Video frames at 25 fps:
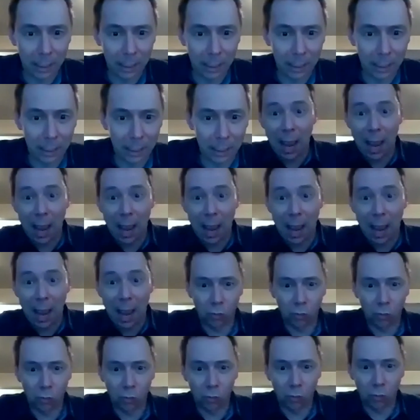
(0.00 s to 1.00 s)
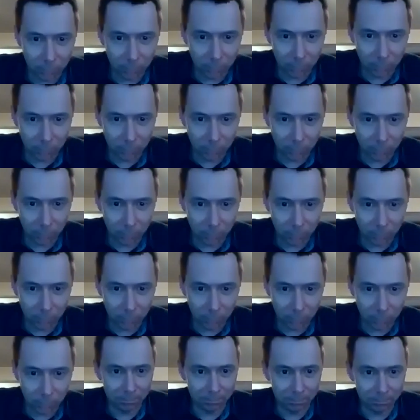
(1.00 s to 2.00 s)
longhand script pretty
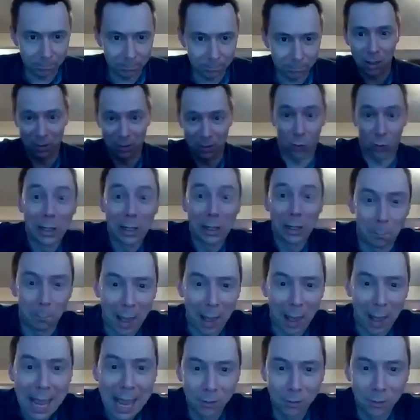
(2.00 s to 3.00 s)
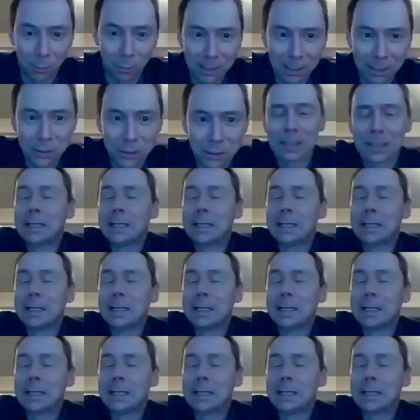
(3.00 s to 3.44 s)
much with a quill pen almost.